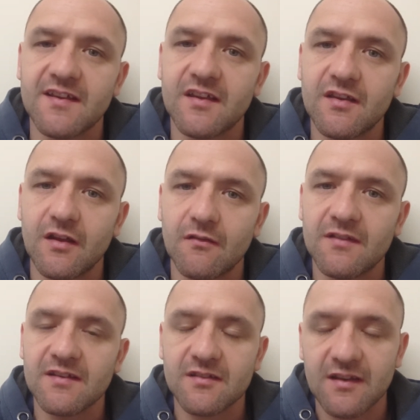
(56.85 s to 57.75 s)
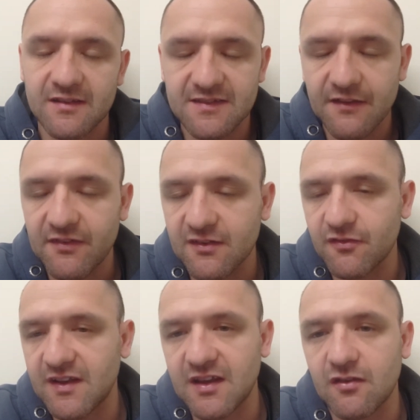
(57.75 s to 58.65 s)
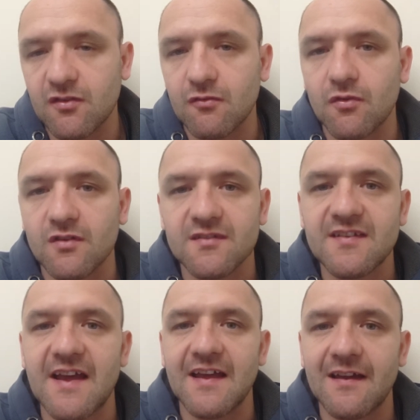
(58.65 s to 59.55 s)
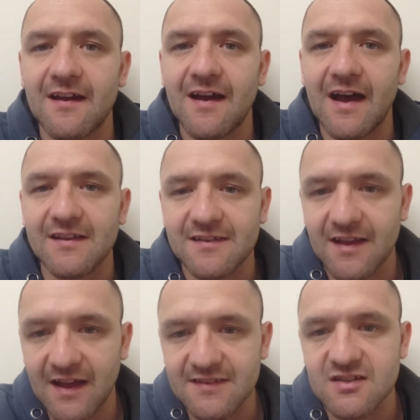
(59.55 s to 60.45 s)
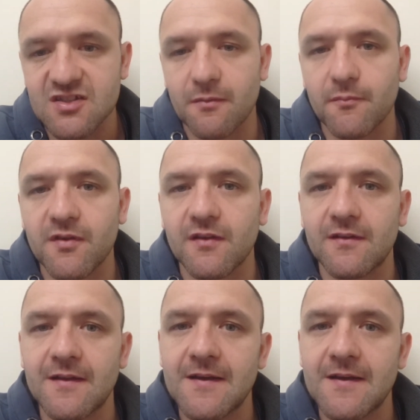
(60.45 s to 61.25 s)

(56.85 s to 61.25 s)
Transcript: It's definitely something that you do not say as a champion.